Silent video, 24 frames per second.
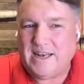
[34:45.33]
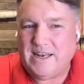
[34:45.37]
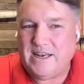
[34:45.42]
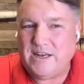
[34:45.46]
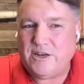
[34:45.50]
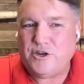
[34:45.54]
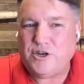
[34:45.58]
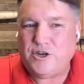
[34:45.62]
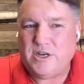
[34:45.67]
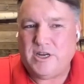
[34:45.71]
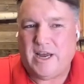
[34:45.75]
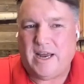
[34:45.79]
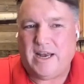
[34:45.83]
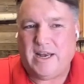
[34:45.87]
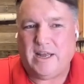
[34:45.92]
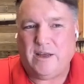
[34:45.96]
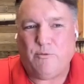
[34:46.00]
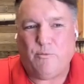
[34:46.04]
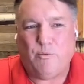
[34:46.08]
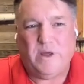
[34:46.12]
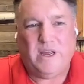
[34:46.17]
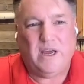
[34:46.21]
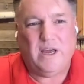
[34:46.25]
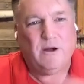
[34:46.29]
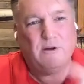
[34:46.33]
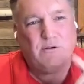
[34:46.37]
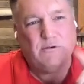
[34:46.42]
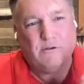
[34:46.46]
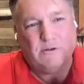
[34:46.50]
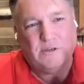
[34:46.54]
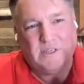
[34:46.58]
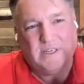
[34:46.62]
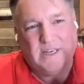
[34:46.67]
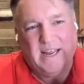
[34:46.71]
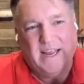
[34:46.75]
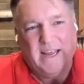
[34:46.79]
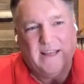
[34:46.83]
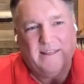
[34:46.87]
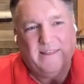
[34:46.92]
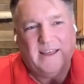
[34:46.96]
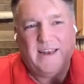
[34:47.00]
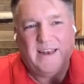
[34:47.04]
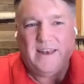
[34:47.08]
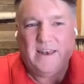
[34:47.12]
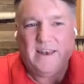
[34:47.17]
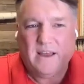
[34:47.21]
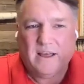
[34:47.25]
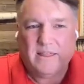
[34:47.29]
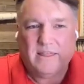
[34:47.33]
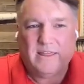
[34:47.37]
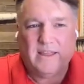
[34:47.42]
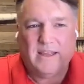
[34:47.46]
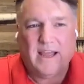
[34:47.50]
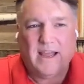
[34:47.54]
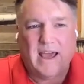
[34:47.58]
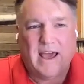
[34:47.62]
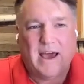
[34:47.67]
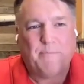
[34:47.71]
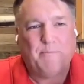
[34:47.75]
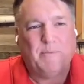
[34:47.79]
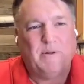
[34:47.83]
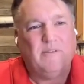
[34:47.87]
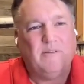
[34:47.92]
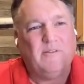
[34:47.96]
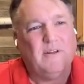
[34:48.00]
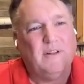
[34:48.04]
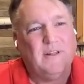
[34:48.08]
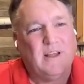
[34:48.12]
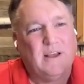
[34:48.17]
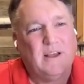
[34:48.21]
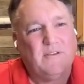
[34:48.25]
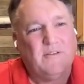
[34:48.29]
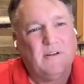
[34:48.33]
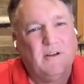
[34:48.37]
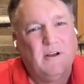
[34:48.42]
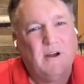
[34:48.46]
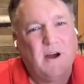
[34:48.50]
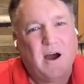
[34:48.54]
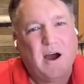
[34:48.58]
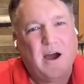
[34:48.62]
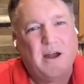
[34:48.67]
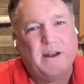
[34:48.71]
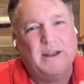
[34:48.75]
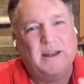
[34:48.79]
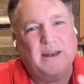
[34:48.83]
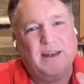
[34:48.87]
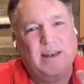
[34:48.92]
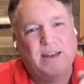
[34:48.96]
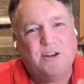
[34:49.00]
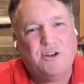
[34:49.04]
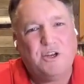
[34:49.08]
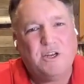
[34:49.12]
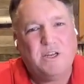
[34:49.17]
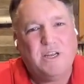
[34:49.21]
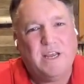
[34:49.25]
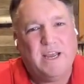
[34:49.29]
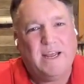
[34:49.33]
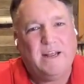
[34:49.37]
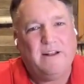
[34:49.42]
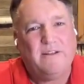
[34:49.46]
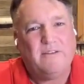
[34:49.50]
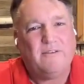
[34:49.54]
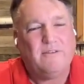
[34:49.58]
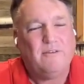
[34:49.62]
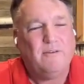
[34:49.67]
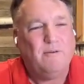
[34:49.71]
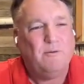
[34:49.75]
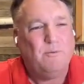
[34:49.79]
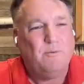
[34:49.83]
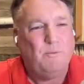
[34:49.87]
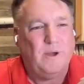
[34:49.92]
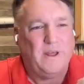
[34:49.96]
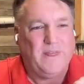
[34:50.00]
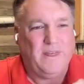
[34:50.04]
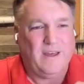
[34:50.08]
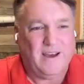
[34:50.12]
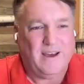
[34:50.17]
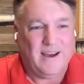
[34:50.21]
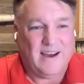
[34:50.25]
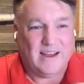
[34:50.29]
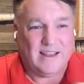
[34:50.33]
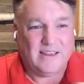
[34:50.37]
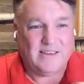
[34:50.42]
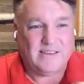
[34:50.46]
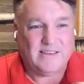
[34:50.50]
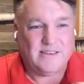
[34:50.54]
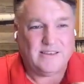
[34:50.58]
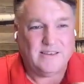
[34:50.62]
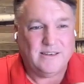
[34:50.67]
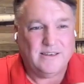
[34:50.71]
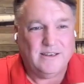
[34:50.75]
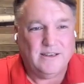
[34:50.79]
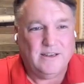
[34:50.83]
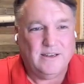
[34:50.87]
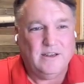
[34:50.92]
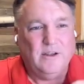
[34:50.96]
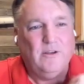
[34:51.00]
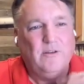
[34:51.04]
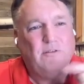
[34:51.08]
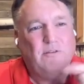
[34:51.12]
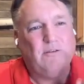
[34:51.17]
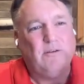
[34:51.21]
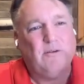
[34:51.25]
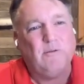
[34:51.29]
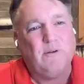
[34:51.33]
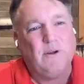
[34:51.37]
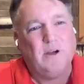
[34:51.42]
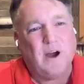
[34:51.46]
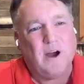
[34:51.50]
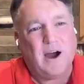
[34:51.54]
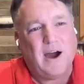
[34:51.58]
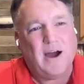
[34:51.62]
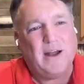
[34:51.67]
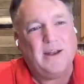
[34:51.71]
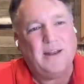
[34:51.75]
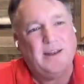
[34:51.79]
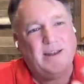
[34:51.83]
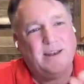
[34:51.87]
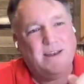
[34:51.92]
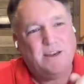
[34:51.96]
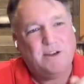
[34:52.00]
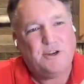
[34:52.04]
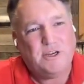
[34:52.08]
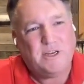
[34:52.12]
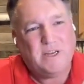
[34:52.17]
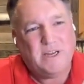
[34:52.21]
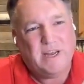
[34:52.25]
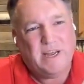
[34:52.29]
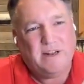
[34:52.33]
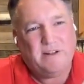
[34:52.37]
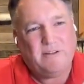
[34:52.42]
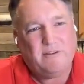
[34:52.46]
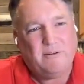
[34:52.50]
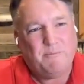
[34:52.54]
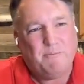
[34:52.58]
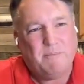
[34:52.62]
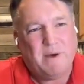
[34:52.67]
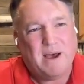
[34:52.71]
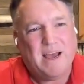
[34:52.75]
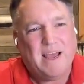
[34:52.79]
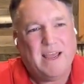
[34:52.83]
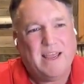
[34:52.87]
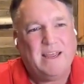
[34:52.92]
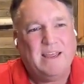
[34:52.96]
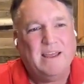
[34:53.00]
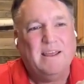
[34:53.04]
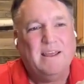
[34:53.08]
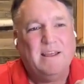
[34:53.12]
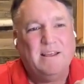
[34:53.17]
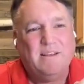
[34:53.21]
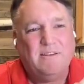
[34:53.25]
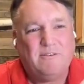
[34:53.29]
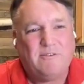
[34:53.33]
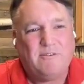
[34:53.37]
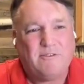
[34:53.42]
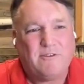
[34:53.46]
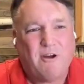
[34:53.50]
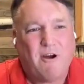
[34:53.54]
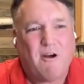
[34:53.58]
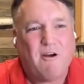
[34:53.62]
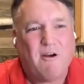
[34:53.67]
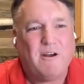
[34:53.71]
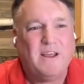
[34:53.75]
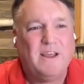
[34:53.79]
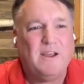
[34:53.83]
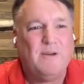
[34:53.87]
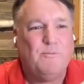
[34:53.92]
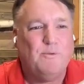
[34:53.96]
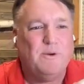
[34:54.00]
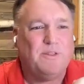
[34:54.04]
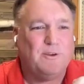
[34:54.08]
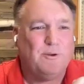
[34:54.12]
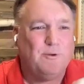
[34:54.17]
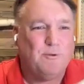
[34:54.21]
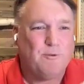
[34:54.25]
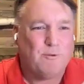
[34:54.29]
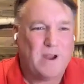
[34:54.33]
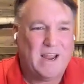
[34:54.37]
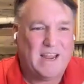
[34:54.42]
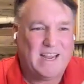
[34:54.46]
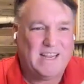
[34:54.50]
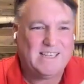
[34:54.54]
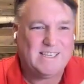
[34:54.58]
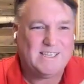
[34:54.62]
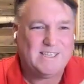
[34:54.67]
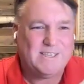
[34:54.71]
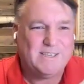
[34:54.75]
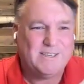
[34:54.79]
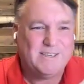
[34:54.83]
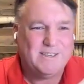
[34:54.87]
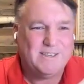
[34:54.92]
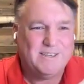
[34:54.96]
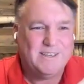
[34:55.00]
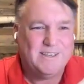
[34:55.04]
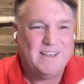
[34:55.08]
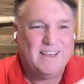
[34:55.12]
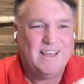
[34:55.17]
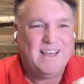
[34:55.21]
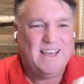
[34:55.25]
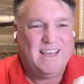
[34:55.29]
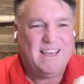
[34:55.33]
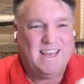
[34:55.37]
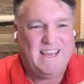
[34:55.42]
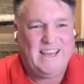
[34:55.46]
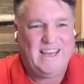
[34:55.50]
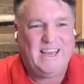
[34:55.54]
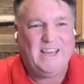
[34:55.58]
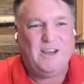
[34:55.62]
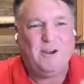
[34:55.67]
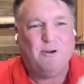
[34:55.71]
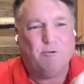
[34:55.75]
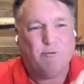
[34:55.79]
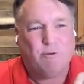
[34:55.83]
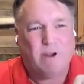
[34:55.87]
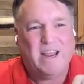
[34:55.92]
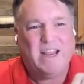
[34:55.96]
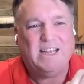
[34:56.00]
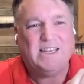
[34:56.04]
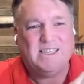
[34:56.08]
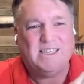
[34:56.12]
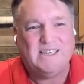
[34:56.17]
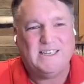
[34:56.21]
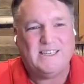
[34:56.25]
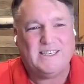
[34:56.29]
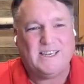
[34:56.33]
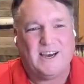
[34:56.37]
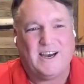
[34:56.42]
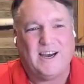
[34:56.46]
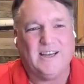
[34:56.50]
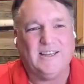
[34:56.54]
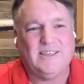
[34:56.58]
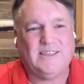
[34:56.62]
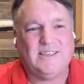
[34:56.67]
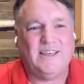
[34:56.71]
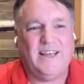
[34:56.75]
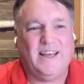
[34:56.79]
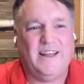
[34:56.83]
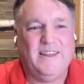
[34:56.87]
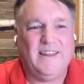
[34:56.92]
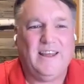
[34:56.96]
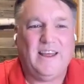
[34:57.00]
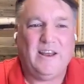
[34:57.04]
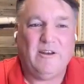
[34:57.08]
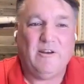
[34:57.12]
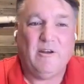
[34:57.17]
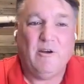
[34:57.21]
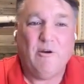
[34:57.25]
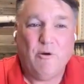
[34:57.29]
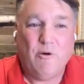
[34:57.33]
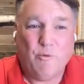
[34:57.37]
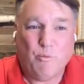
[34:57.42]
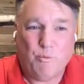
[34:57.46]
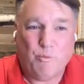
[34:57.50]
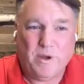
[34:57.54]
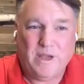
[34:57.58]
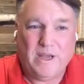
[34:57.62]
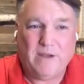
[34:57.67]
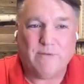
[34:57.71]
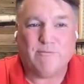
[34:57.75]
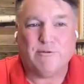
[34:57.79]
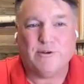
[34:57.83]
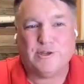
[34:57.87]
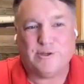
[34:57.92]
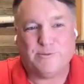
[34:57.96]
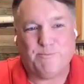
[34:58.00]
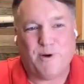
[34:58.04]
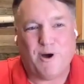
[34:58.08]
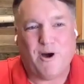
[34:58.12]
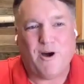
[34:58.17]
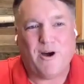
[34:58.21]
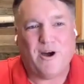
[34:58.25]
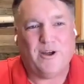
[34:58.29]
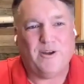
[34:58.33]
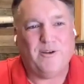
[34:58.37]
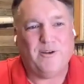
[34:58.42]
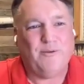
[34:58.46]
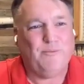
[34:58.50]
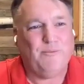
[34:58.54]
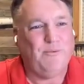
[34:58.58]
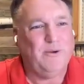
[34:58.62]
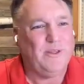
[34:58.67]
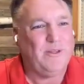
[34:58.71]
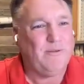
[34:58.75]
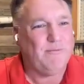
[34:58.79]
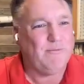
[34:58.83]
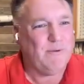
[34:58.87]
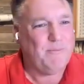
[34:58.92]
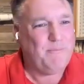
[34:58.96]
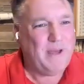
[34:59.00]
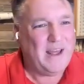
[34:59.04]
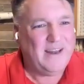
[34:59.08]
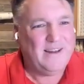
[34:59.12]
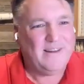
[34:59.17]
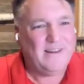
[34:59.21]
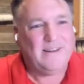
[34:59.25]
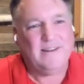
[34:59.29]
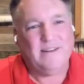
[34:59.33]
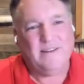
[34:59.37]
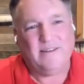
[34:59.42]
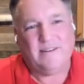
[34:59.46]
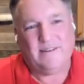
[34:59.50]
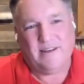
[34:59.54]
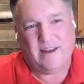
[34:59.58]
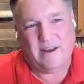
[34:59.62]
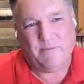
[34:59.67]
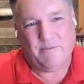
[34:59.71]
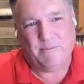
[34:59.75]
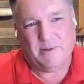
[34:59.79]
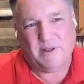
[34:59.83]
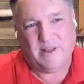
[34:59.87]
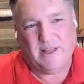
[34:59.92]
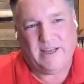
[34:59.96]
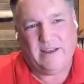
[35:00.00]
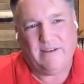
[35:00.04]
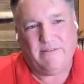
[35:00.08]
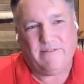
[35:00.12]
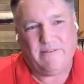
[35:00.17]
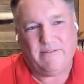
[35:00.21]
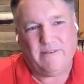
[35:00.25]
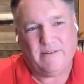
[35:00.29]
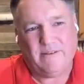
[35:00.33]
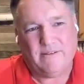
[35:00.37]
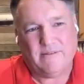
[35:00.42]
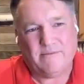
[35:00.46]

initiating, we understand that nothing happens unless God initiates with us. So God initiates by starting with grace. He graces us, and then we respond with repentance and belief.